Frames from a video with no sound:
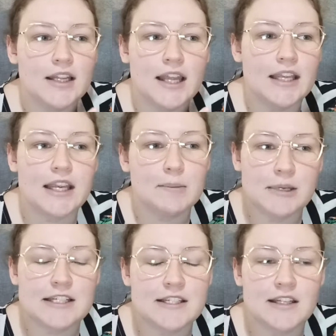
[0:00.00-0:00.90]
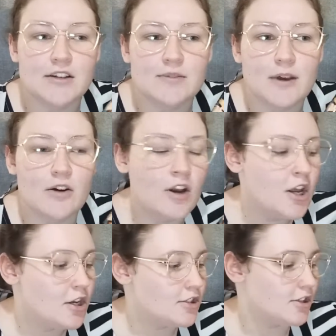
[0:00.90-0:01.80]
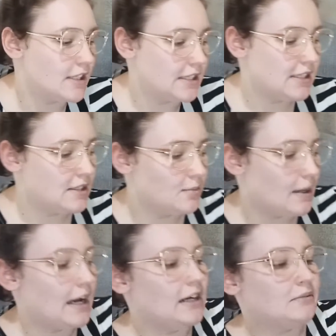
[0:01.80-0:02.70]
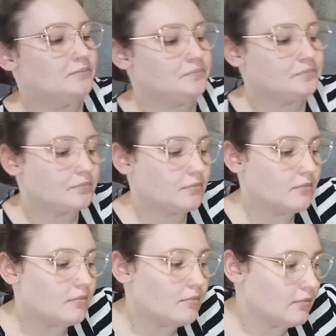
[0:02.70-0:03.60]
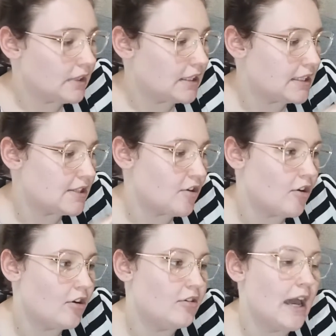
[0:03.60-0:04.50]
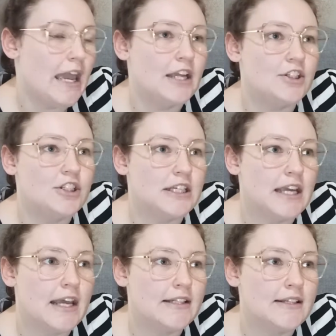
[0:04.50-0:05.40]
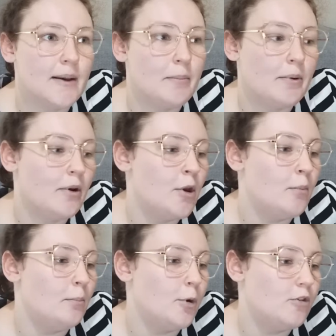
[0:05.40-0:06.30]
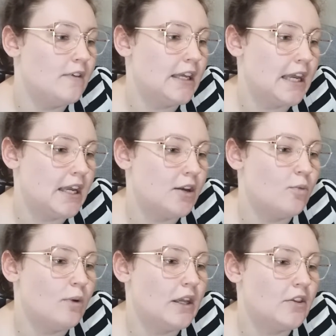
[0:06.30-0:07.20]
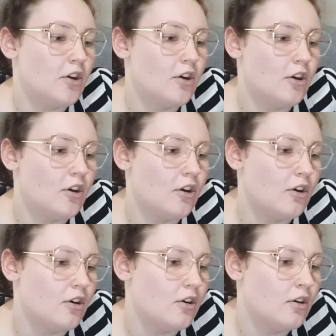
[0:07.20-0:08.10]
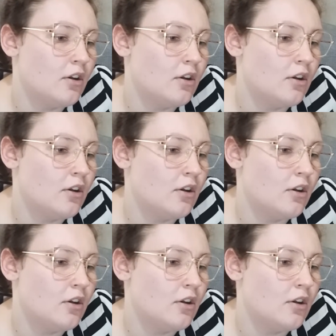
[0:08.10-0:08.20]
like mixed in there as well. So this is about this girl and she ends up moving in with her